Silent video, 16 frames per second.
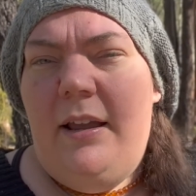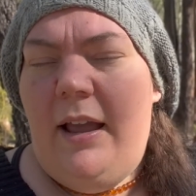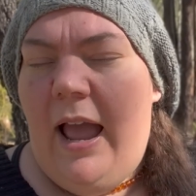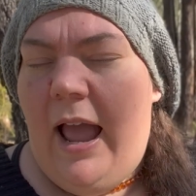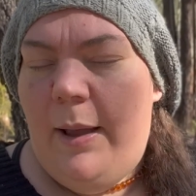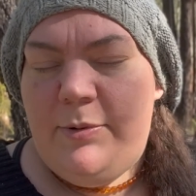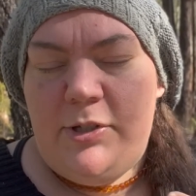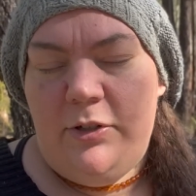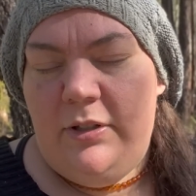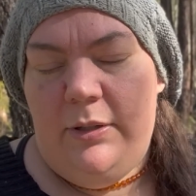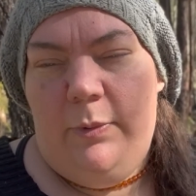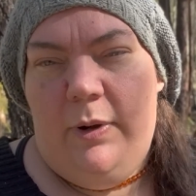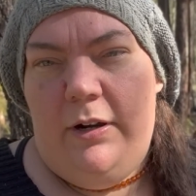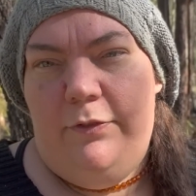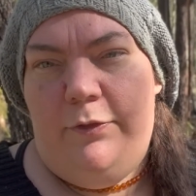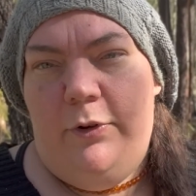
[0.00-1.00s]
absolutely
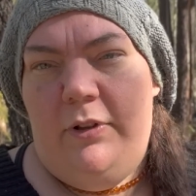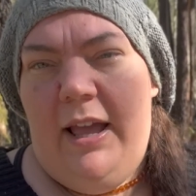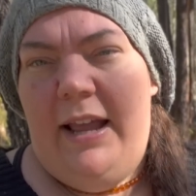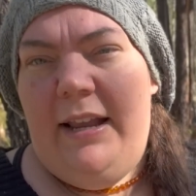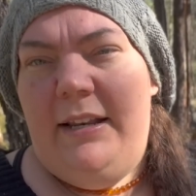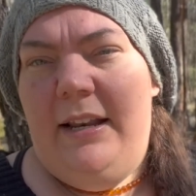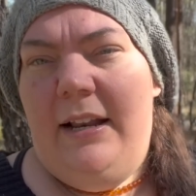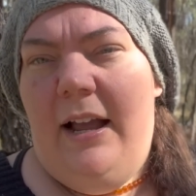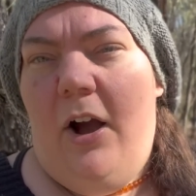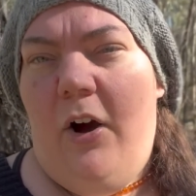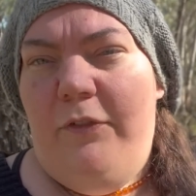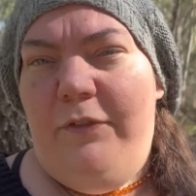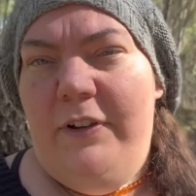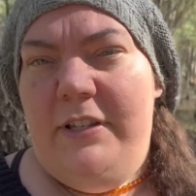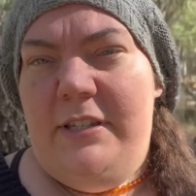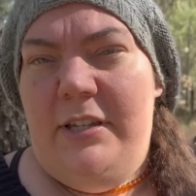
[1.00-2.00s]
wonderful and
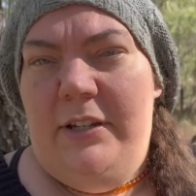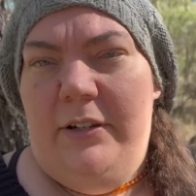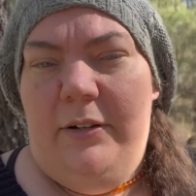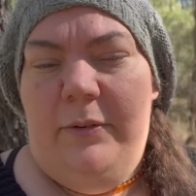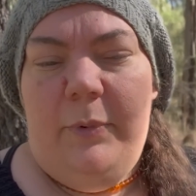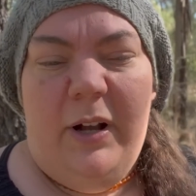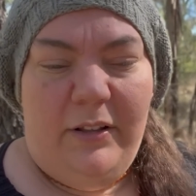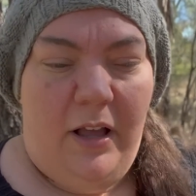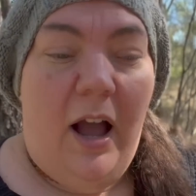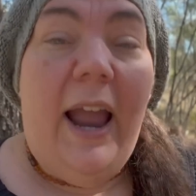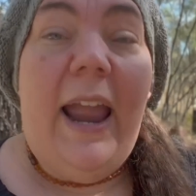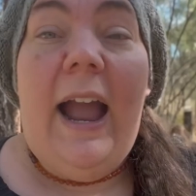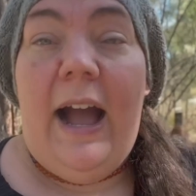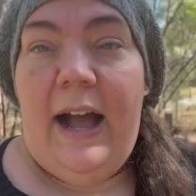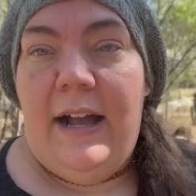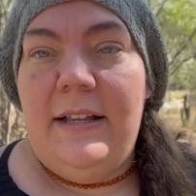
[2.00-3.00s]
offered to, well, I
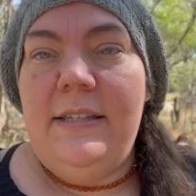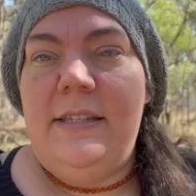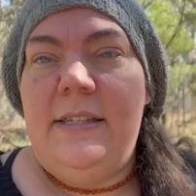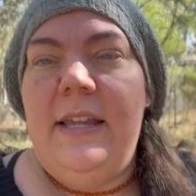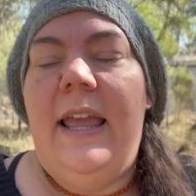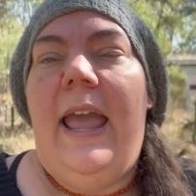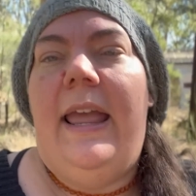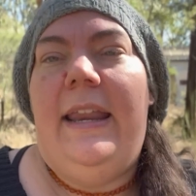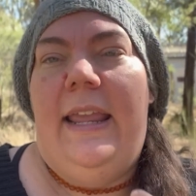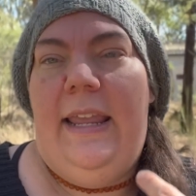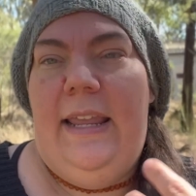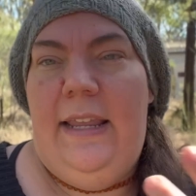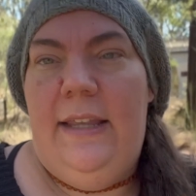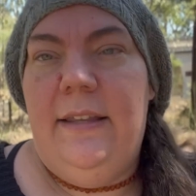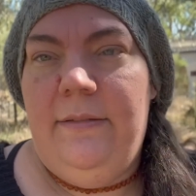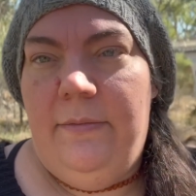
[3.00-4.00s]
asked and
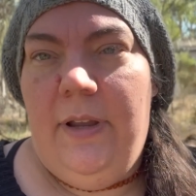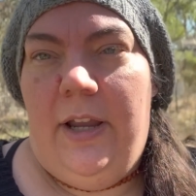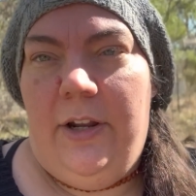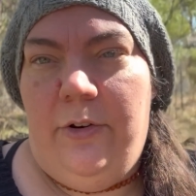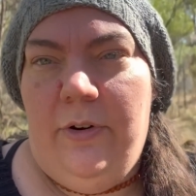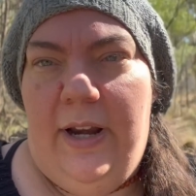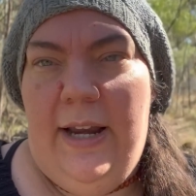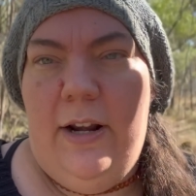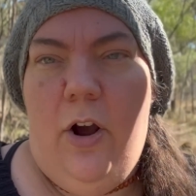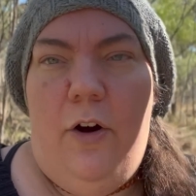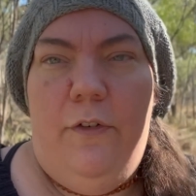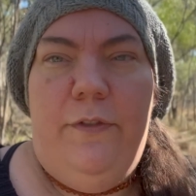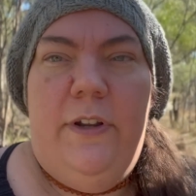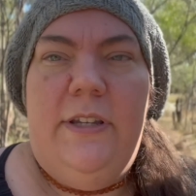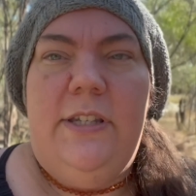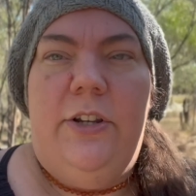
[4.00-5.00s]
he
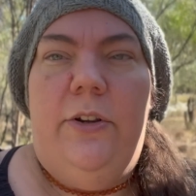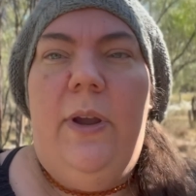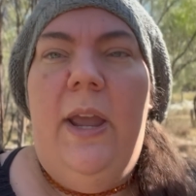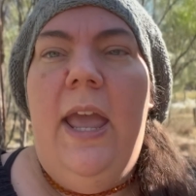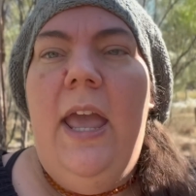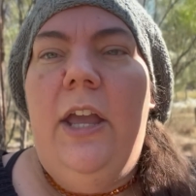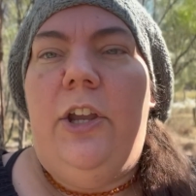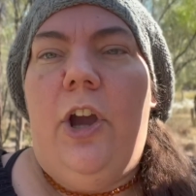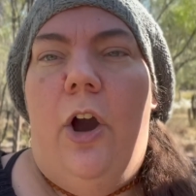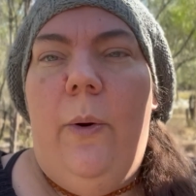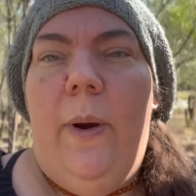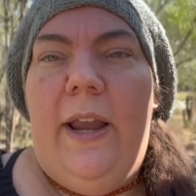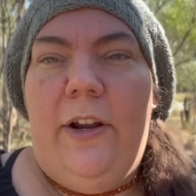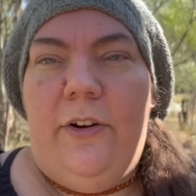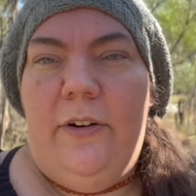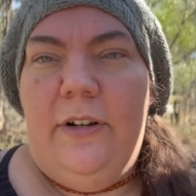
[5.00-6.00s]
offered to go
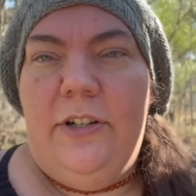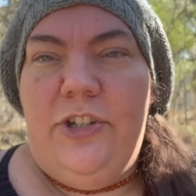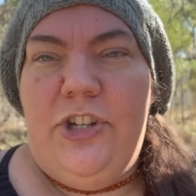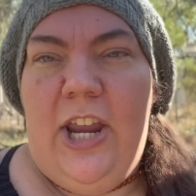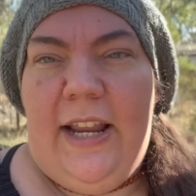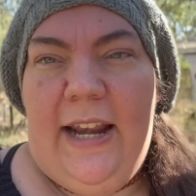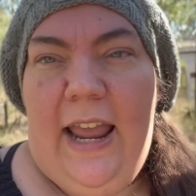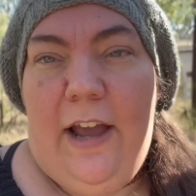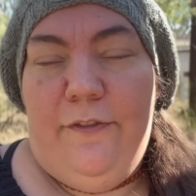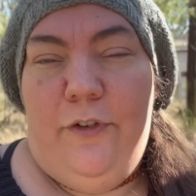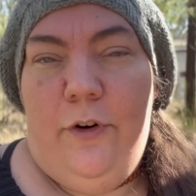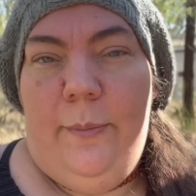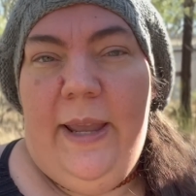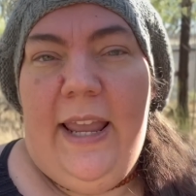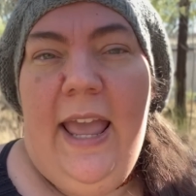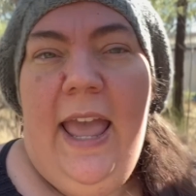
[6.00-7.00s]
and check it out for
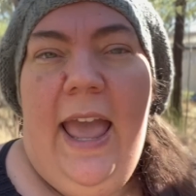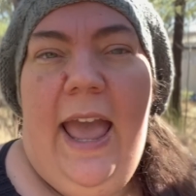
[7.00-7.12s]
me,